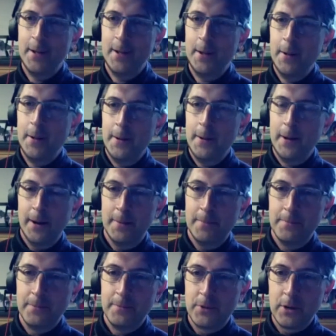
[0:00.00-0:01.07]
There are things that
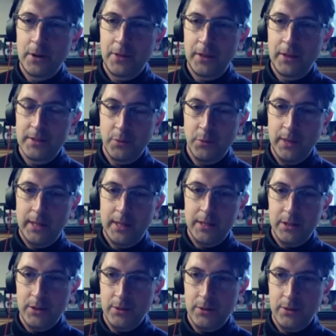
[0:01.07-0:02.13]
we can do that are,
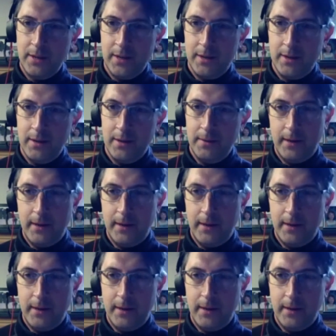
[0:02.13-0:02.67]
I would say,